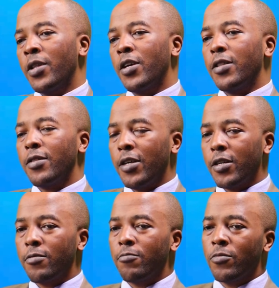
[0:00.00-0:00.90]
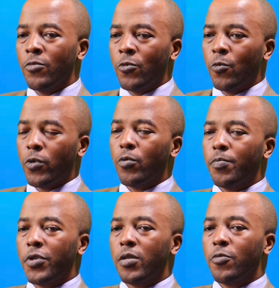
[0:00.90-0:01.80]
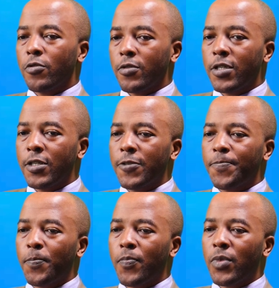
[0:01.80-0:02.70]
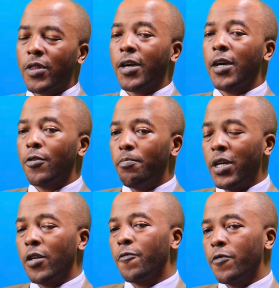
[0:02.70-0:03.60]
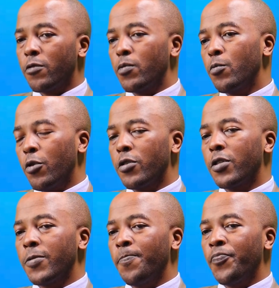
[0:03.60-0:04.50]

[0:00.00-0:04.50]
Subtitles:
And then we will be able to see the kind of benefits we want,